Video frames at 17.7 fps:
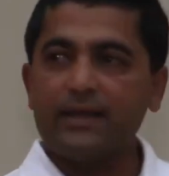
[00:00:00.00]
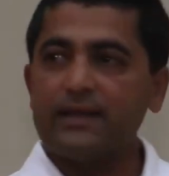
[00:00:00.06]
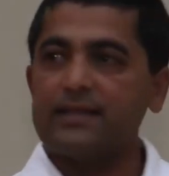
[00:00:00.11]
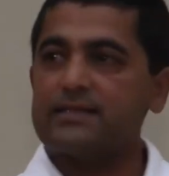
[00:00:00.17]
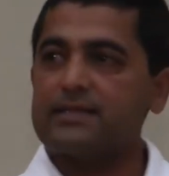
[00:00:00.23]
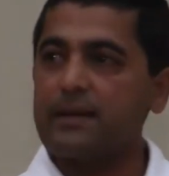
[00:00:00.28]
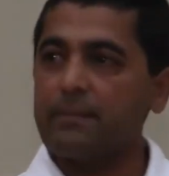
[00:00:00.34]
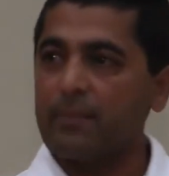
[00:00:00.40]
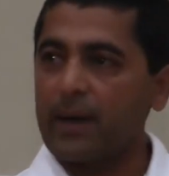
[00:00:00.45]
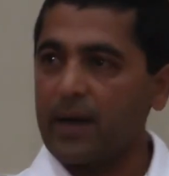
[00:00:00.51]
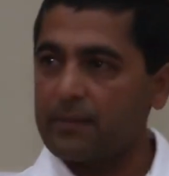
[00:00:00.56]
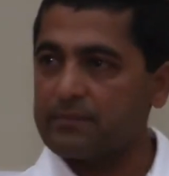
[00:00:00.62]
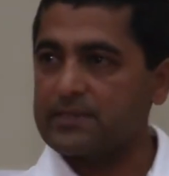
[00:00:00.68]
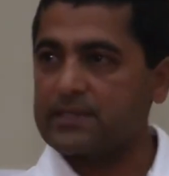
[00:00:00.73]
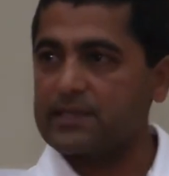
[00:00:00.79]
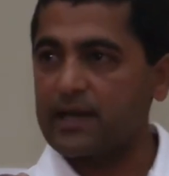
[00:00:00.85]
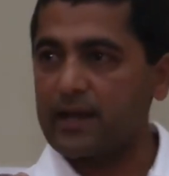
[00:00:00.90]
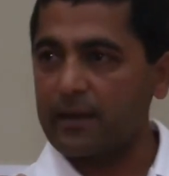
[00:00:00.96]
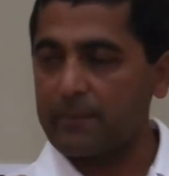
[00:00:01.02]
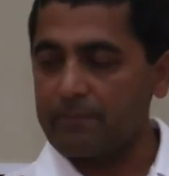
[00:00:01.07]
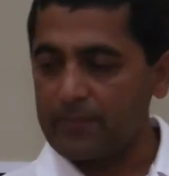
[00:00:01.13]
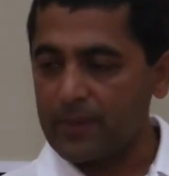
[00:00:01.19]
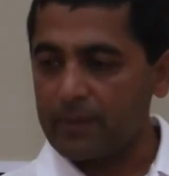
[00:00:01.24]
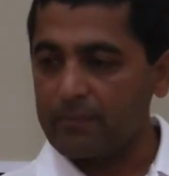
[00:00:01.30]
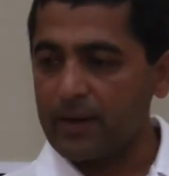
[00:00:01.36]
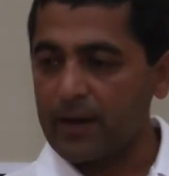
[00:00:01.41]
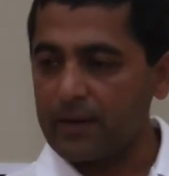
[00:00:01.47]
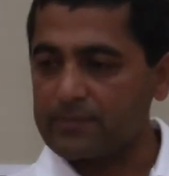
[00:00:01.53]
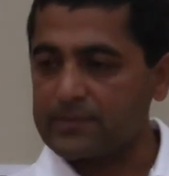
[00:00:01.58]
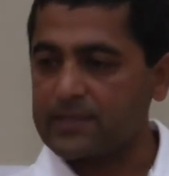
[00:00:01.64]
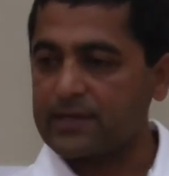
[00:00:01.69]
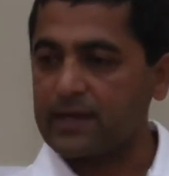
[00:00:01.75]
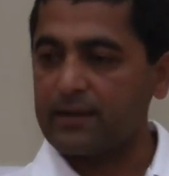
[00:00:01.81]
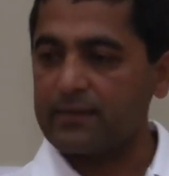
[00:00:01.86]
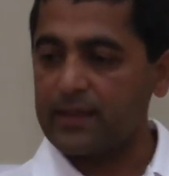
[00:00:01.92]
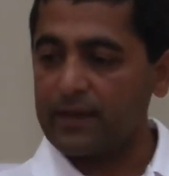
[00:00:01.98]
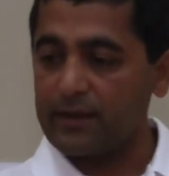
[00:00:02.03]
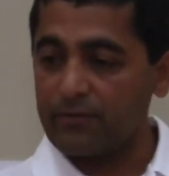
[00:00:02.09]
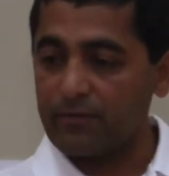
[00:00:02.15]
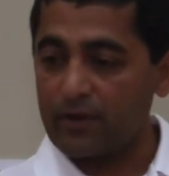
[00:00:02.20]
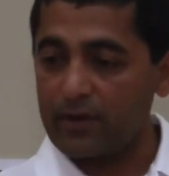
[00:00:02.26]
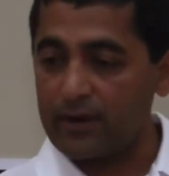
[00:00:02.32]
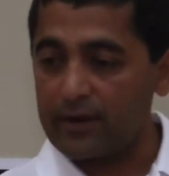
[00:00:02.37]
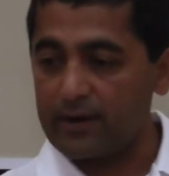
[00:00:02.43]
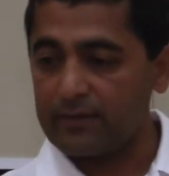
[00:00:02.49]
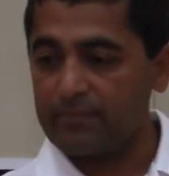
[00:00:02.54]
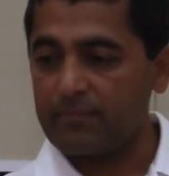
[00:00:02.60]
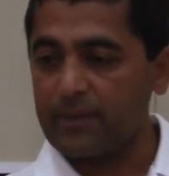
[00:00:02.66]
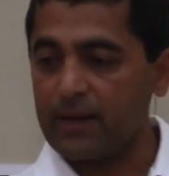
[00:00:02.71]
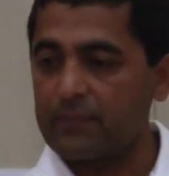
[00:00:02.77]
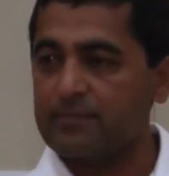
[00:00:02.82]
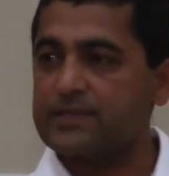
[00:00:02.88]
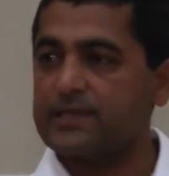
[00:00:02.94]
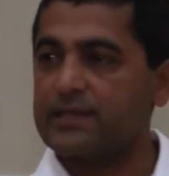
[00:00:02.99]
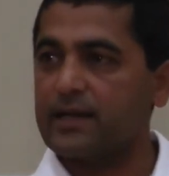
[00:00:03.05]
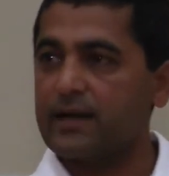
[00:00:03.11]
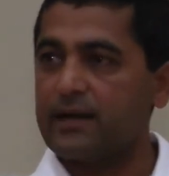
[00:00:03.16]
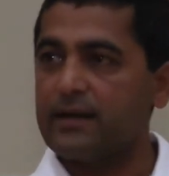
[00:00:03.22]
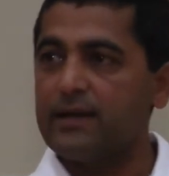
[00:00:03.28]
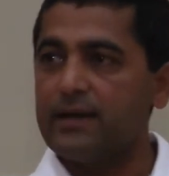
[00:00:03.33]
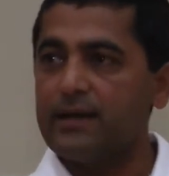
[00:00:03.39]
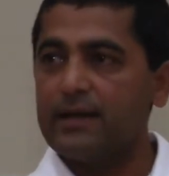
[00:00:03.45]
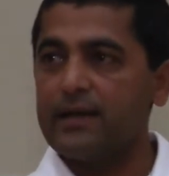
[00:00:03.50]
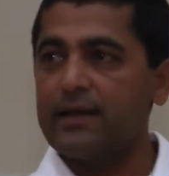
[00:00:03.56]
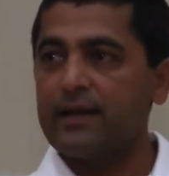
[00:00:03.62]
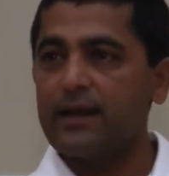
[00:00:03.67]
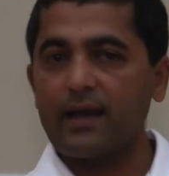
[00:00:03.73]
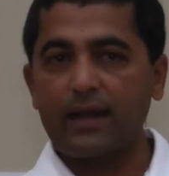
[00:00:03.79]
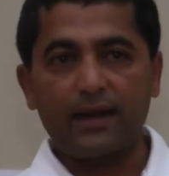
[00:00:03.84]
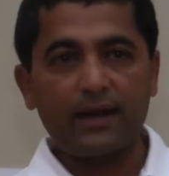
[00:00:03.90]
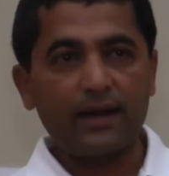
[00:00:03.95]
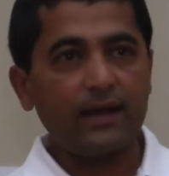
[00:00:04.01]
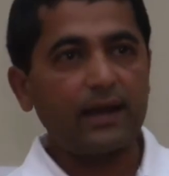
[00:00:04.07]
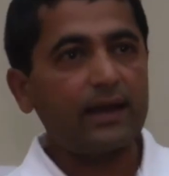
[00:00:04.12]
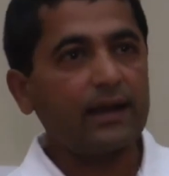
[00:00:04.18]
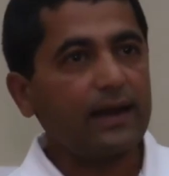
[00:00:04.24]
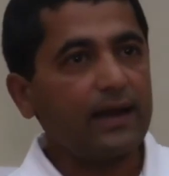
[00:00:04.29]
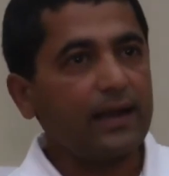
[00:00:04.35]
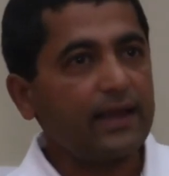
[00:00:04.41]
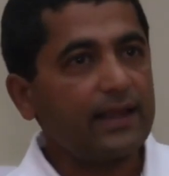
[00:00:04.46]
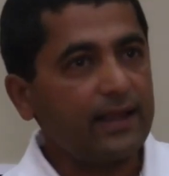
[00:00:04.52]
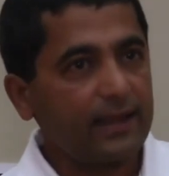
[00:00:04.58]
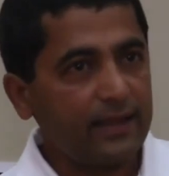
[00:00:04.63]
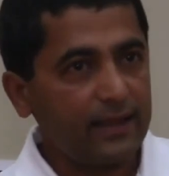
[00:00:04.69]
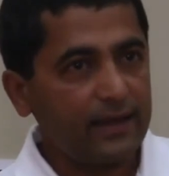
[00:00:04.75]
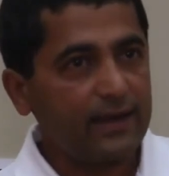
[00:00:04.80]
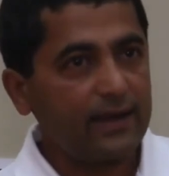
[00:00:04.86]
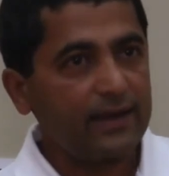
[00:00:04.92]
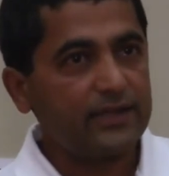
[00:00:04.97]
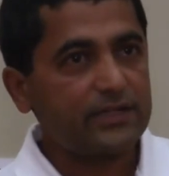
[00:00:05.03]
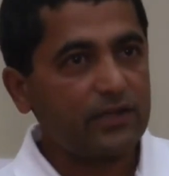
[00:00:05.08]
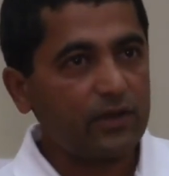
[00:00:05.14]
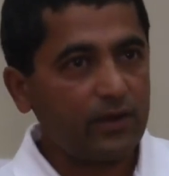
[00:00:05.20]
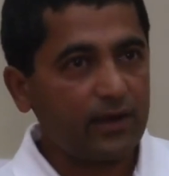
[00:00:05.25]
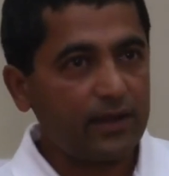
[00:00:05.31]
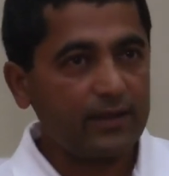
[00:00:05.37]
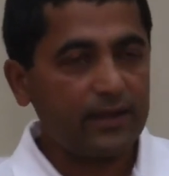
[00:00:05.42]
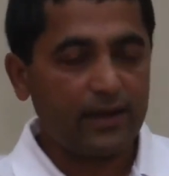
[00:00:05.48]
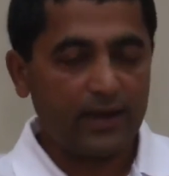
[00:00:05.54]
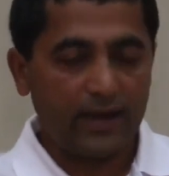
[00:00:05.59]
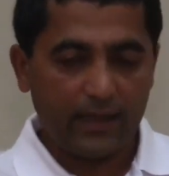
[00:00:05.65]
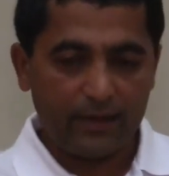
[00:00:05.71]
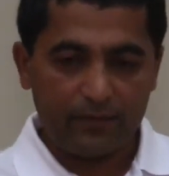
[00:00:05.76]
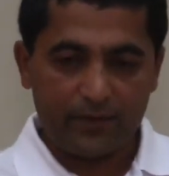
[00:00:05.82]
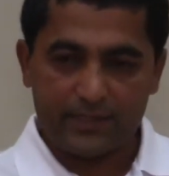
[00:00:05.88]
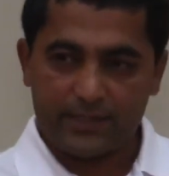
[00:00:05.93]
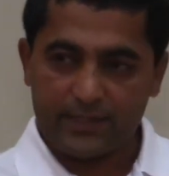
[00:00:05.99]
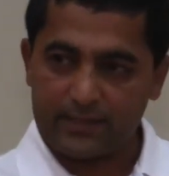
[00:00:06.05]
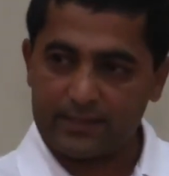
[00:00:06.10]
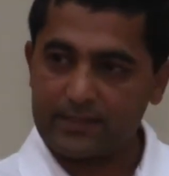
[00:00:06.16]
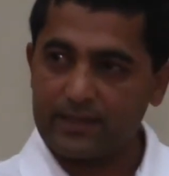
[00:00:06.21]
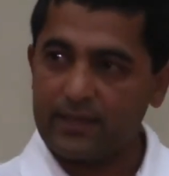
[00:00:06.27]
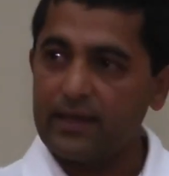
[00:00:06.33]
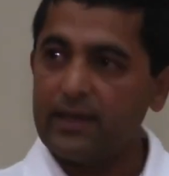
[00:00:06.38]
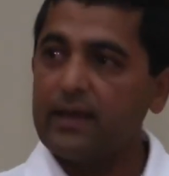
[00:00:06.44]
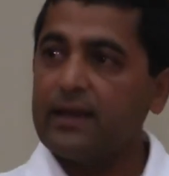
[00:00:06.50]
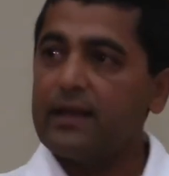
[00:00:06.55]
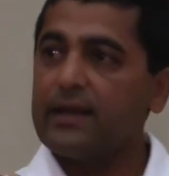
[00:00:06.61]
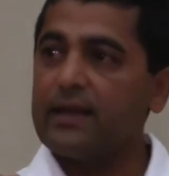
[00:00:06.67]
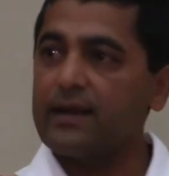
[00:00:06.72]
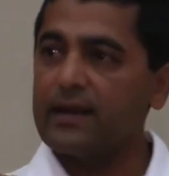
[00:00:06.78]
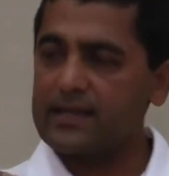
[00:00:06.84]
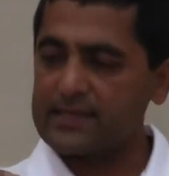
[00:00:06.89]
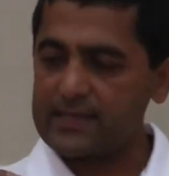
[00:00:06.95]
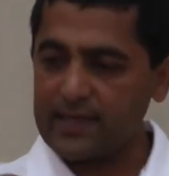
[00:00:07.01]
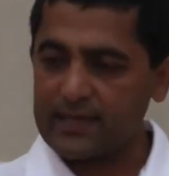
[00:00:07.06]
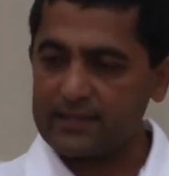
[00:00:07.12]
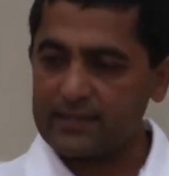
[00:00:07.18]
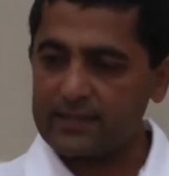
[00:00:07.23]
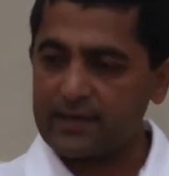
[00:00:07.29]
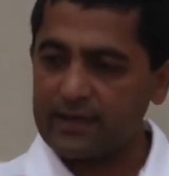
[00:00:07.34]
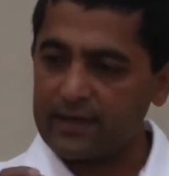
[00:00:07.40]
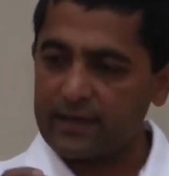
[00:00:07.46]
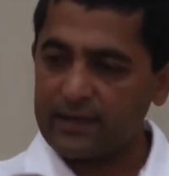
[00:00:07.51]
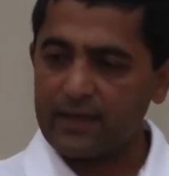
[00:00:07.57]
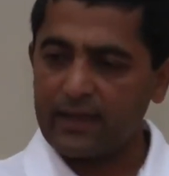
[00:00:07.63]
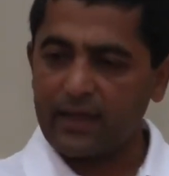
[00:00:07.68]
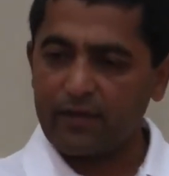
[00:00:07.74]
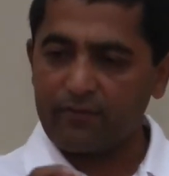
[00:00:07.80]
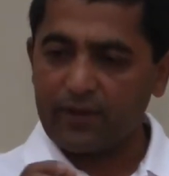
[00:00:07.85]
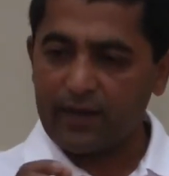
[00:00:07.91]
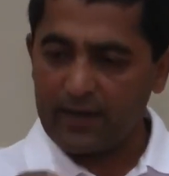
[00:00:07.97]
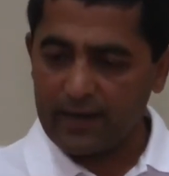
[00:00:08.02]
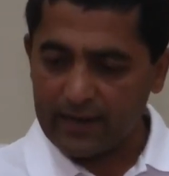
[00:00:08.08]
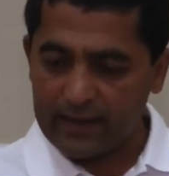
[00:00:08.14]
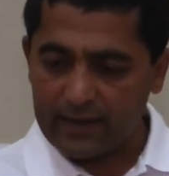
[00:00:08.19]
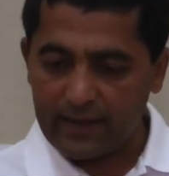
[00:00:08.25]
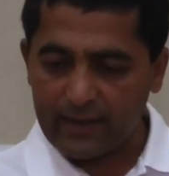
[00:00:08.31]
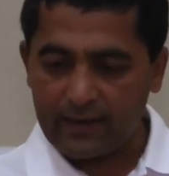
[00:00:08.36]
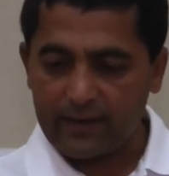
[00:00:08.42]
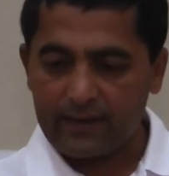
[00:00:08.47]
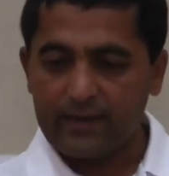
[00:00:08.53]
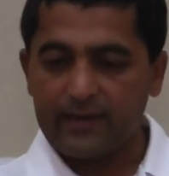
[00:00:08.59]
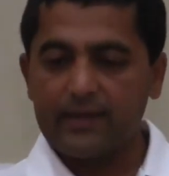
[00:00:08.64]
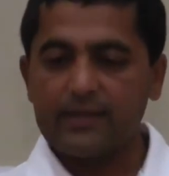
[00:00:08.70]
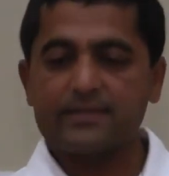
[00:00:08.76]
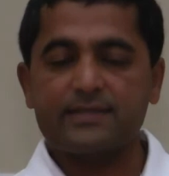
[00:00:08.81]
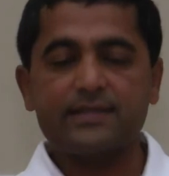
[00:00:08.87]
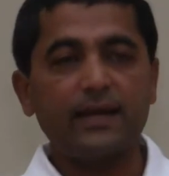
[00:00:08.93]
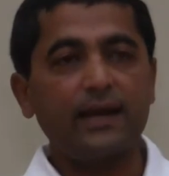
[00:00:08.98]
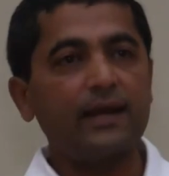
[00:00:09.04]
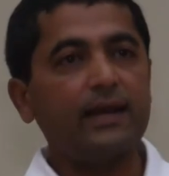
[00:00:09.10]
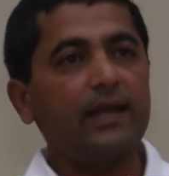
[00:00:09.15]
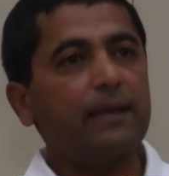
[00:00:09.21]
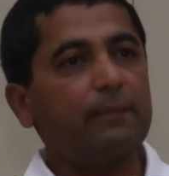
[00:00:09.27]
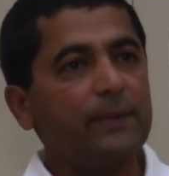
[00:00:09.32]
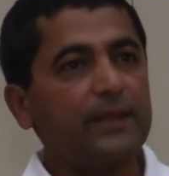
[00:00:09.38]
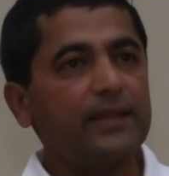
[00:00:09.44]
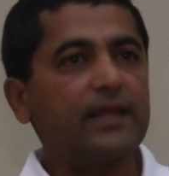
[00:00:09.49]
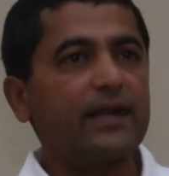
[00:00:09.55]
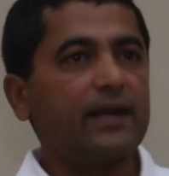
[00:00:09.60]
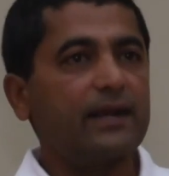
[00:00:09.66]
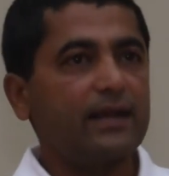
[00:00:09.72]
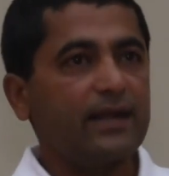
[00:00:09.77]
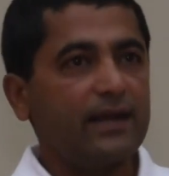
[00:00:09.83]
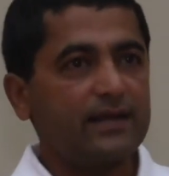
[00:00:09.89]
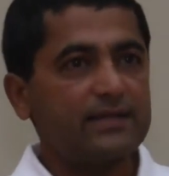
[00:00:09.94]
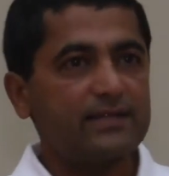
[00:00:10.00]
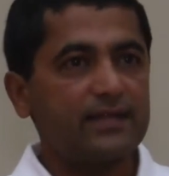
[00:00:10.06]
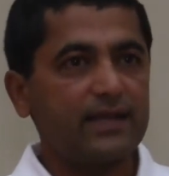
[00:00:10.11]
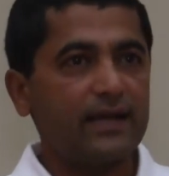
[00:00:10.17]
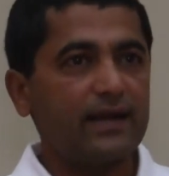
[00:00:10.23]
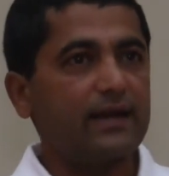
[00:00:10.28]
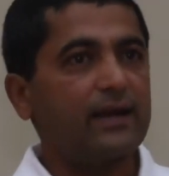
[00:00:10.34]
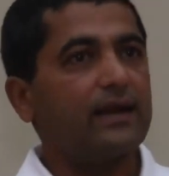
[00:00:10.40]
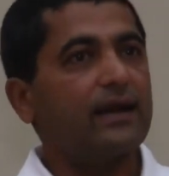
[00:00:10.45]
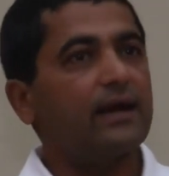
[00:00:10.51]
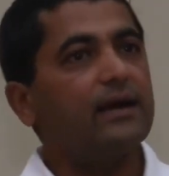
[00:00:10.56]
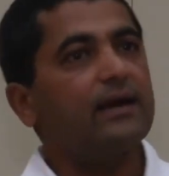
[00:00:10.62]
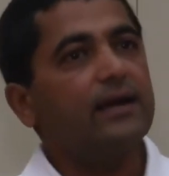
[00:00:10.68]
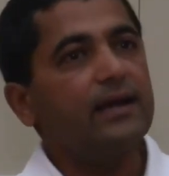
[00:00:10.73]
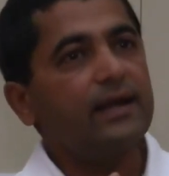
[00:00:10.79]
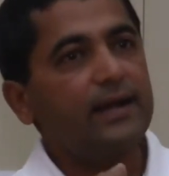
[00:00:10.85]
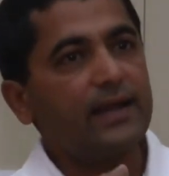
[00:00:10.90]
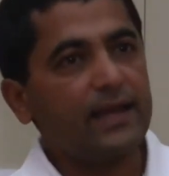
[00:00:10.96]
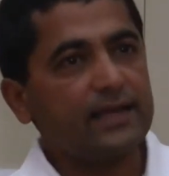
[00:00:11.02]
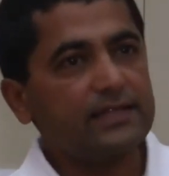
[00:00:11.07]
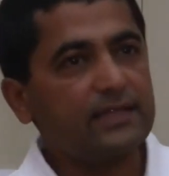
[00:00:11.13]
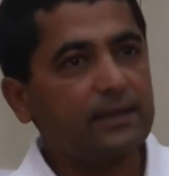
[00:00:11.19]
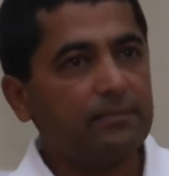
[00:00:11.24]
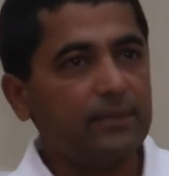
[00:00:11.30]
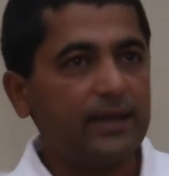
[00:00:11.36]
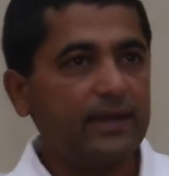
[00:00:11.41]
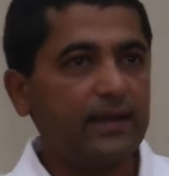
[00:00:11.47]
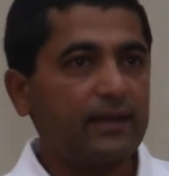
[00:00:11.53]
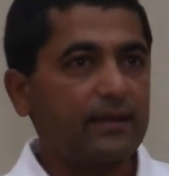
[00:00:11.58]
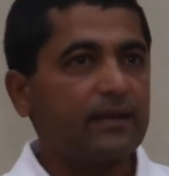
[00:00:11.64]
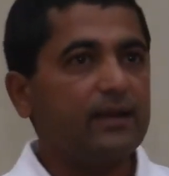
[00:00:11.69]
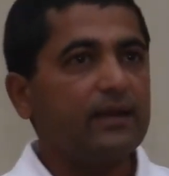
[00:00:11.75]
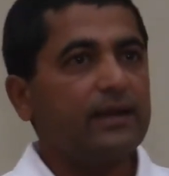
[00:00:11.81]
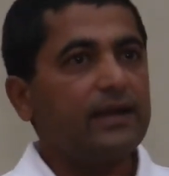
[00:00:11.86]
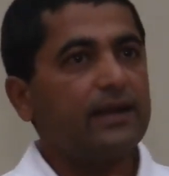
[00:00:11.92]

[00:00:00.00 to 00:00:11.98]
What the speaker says: It's a mamsa. Mamsa, the word mamsa, unlike English or other languages, in Sanskrit, every letter is an epithet. It has a meaning.